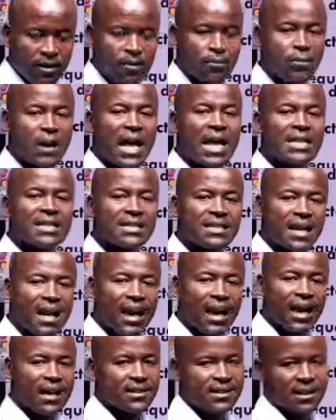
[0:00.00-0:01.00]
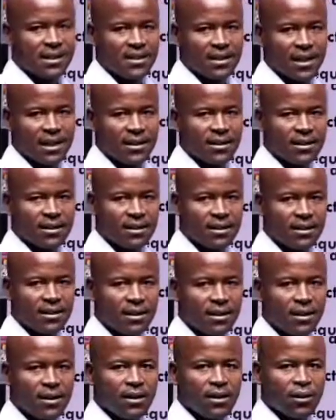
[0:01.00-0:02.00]
plus exercises.
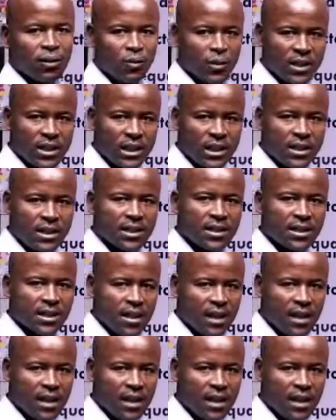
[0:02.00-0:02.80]
We did